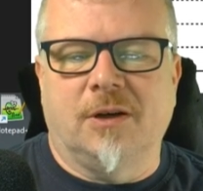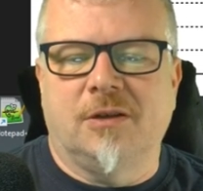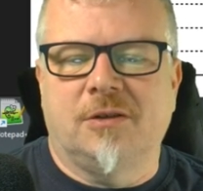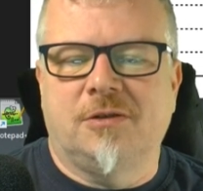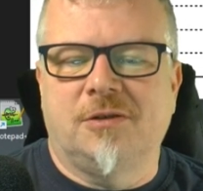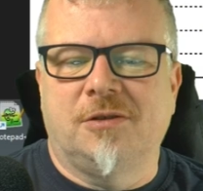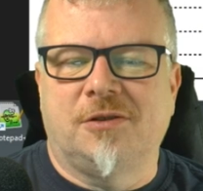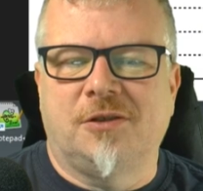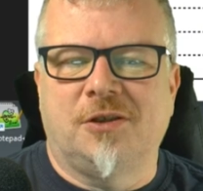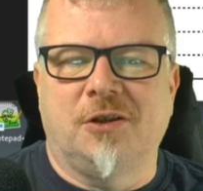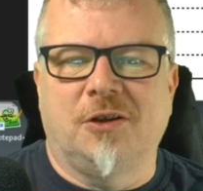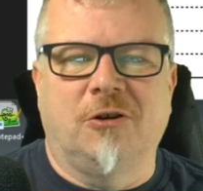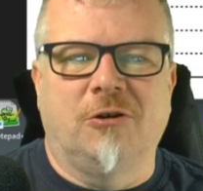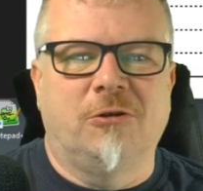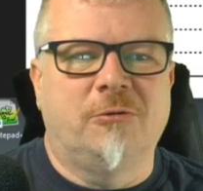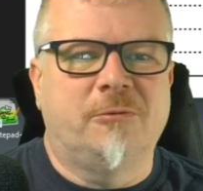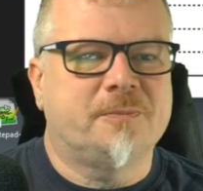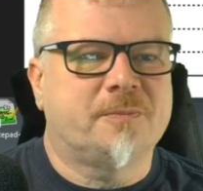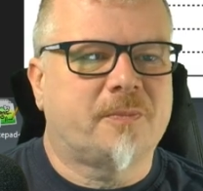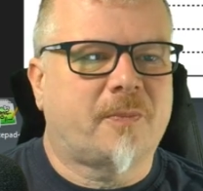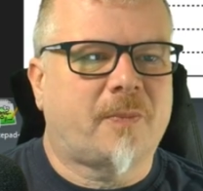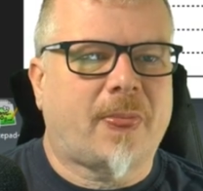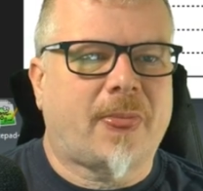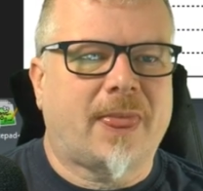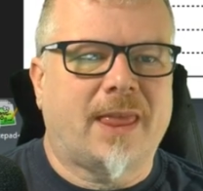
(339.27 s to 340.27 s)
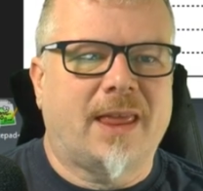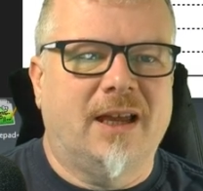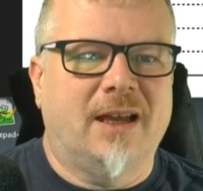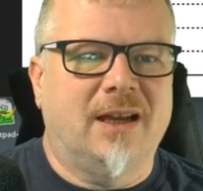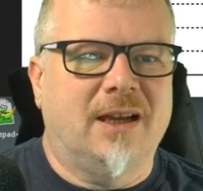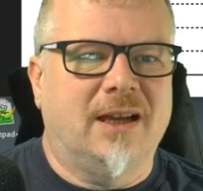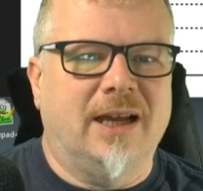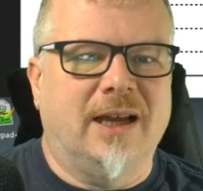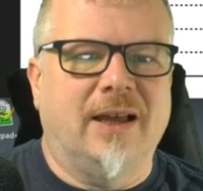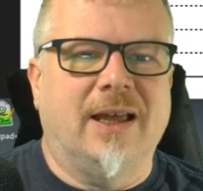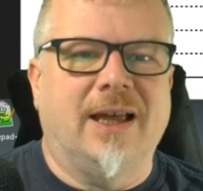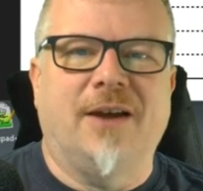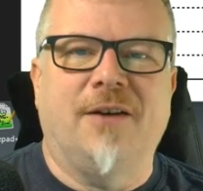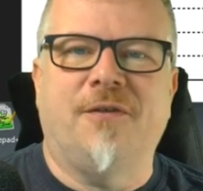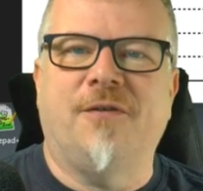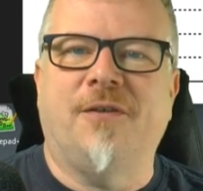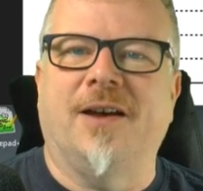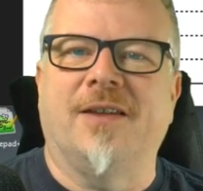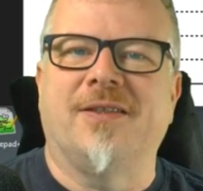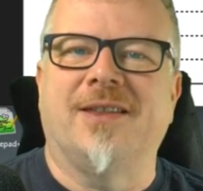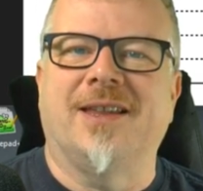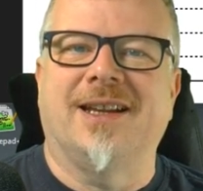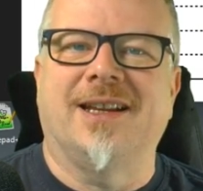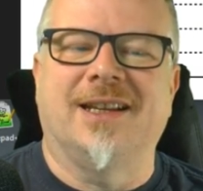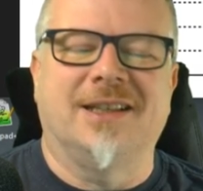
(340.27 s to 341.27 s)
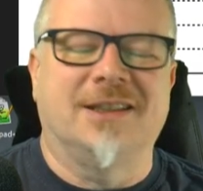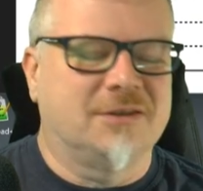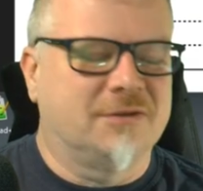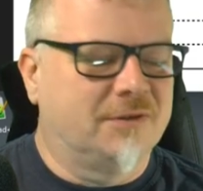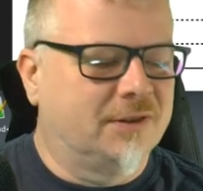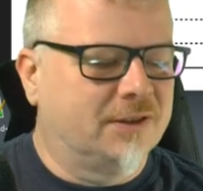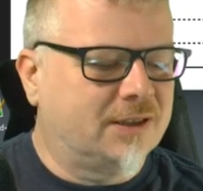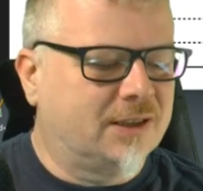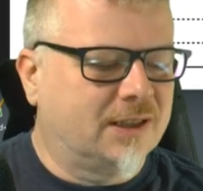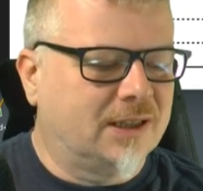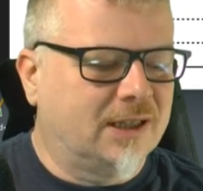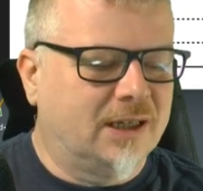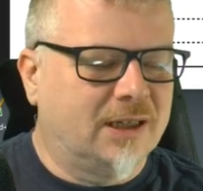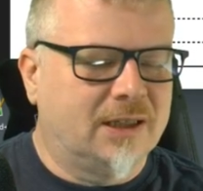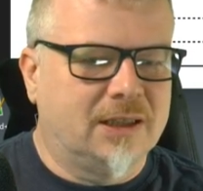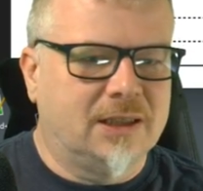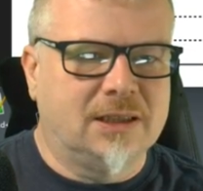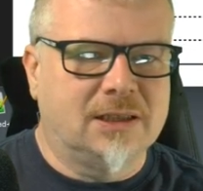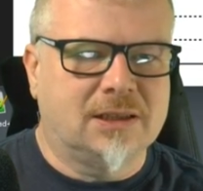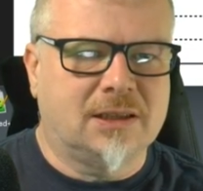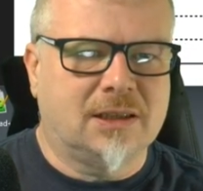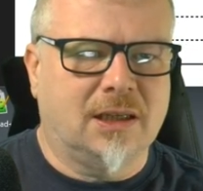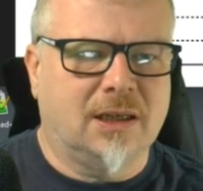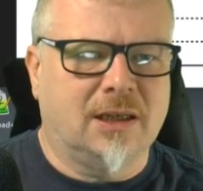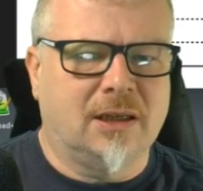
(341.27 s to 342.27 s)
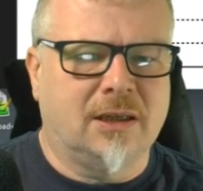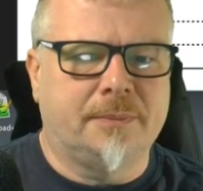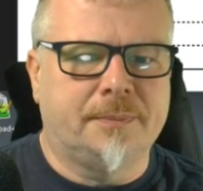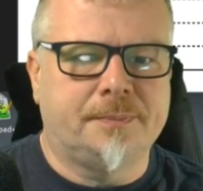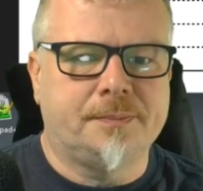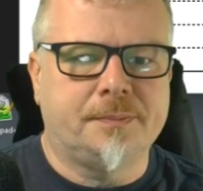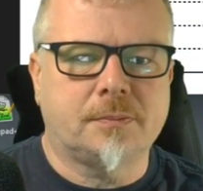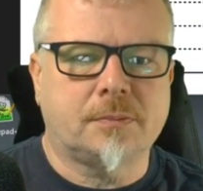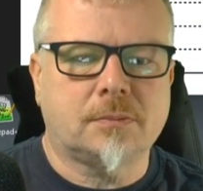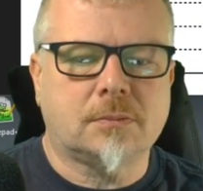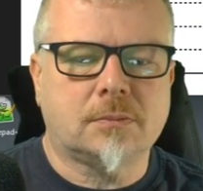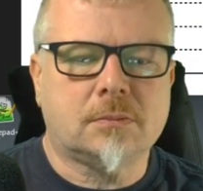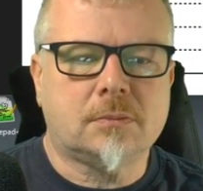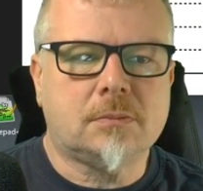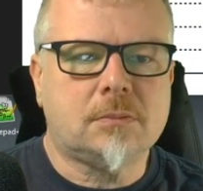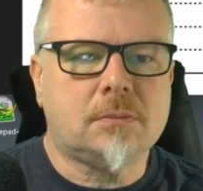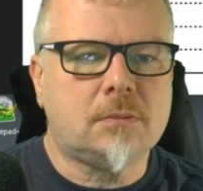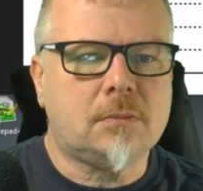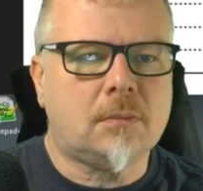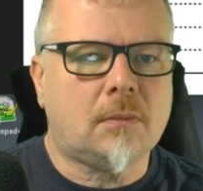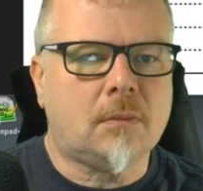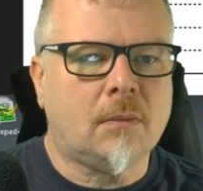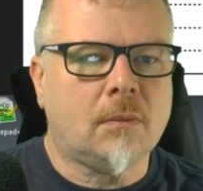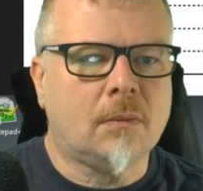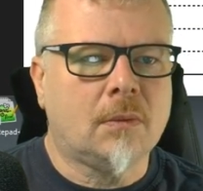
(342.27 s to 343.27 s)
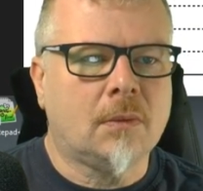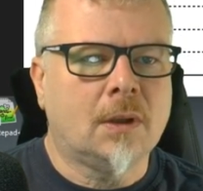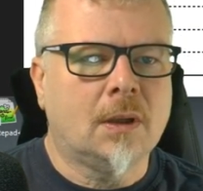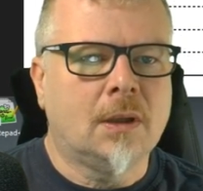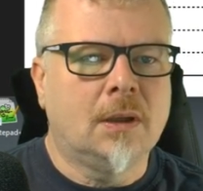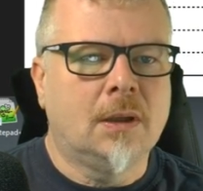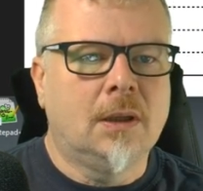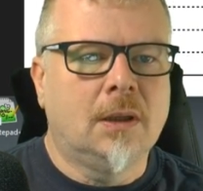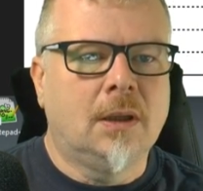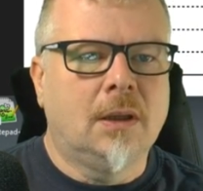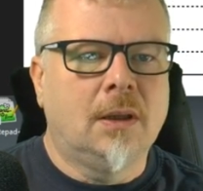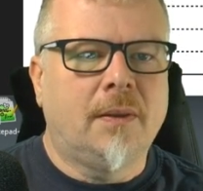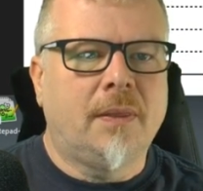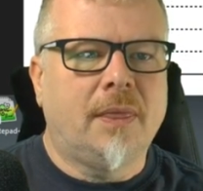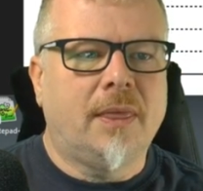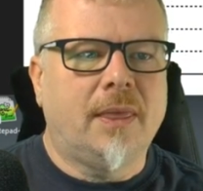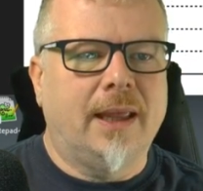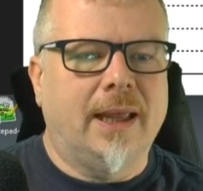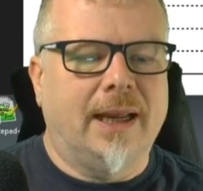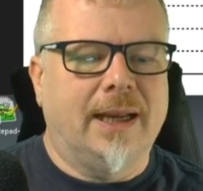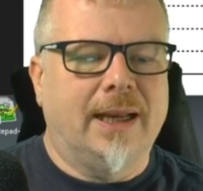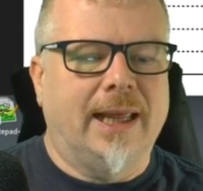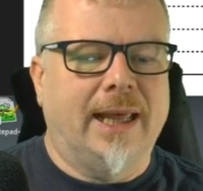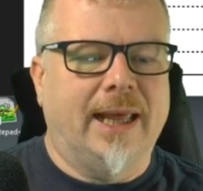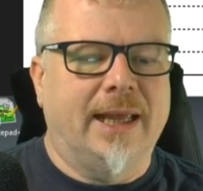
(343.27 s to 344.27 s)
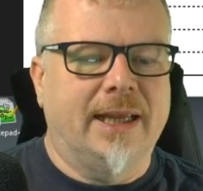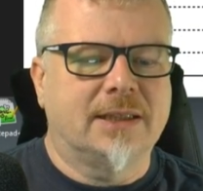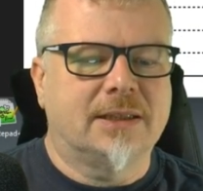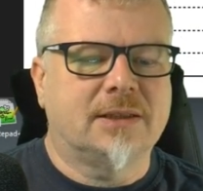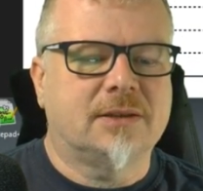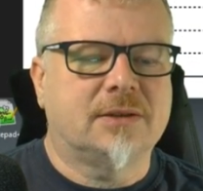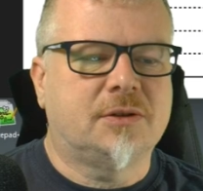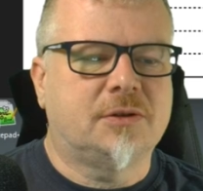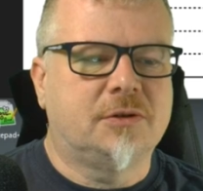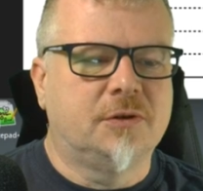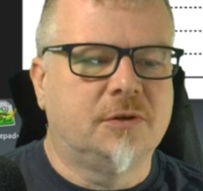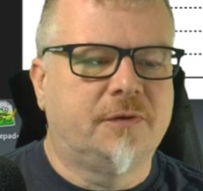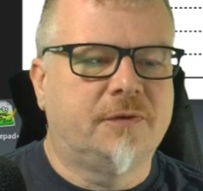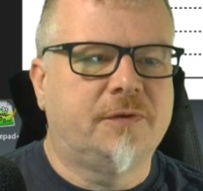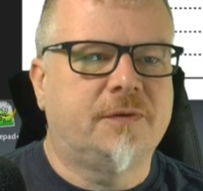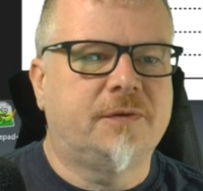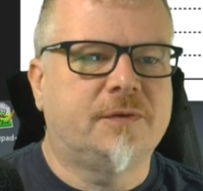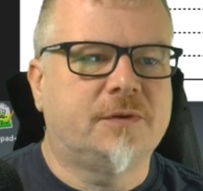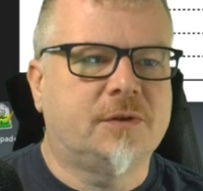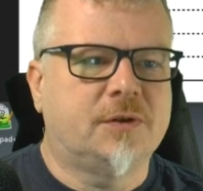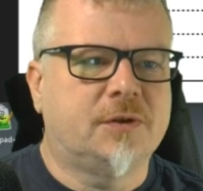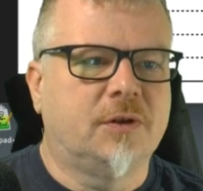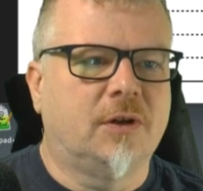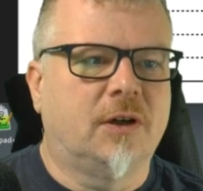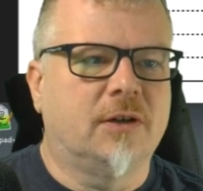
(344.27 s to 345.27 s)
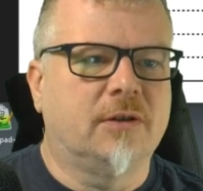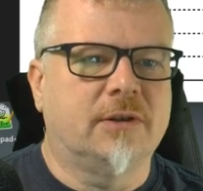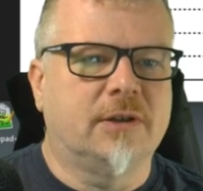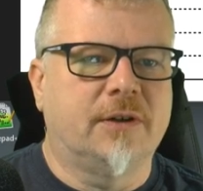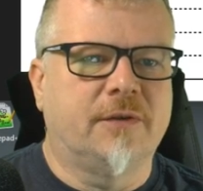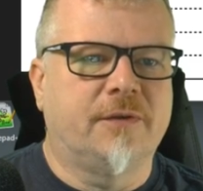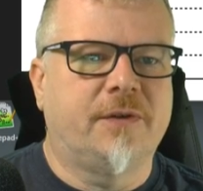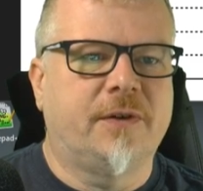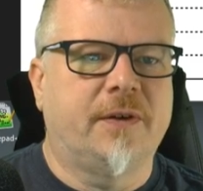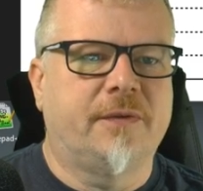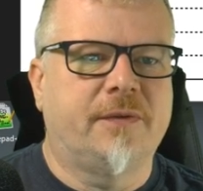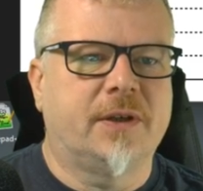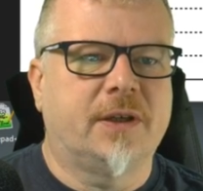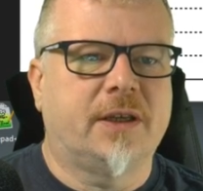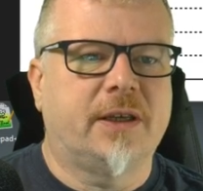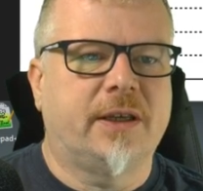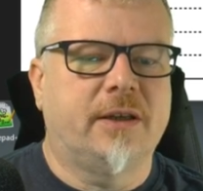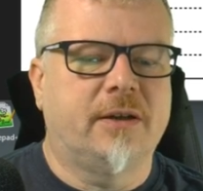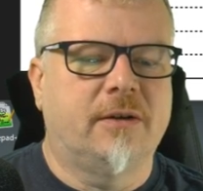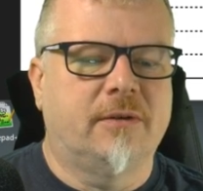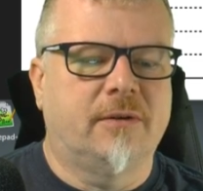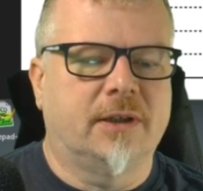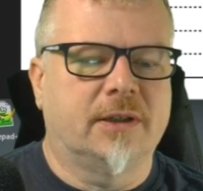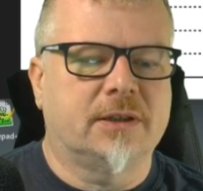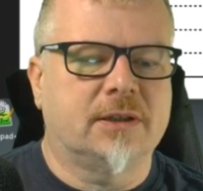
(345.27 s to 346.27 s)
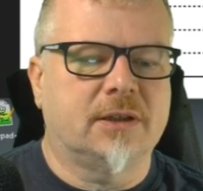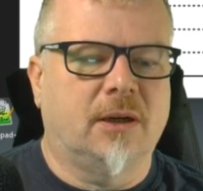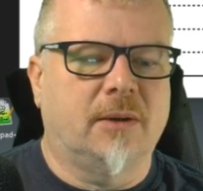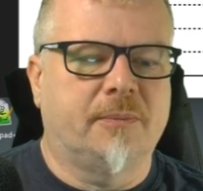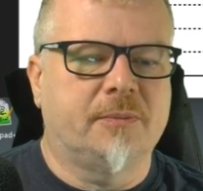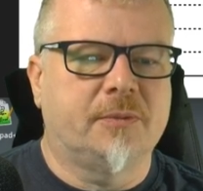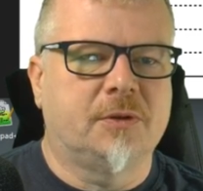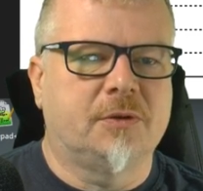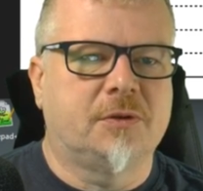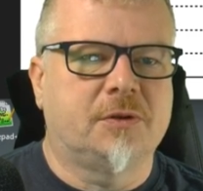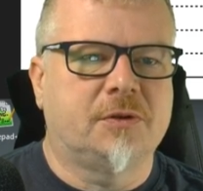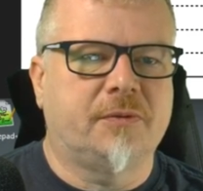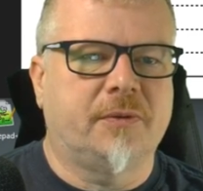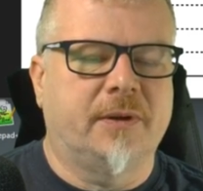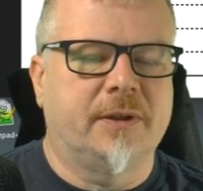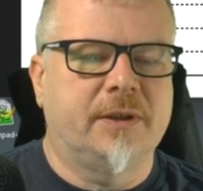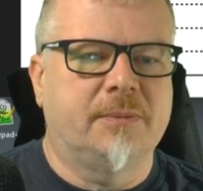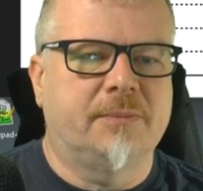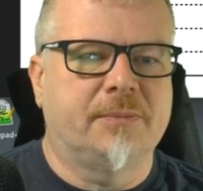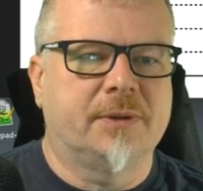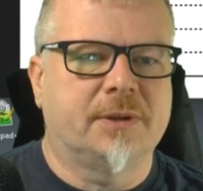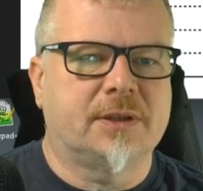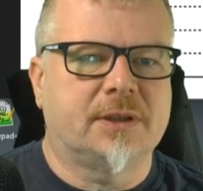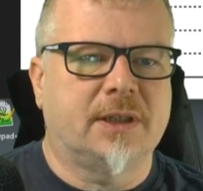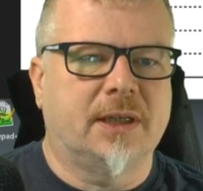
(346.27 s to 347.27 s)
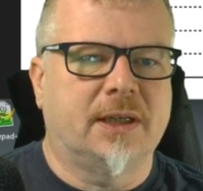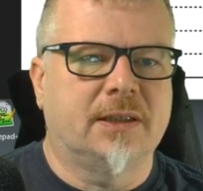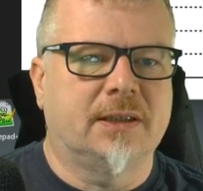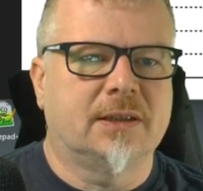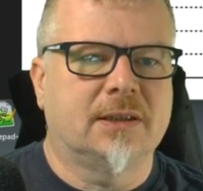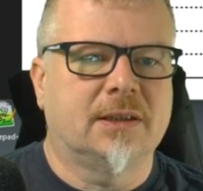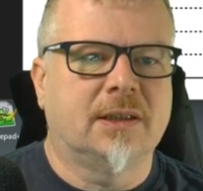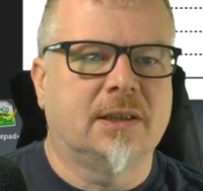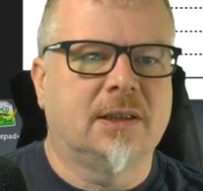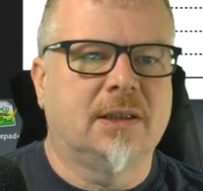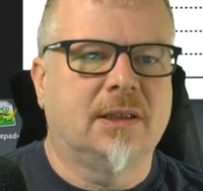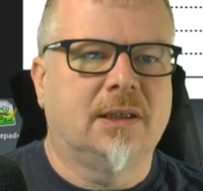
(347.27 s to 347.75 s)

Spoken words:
to show. I find that interesting, at least. And it has 250 kilowatts up to 20%,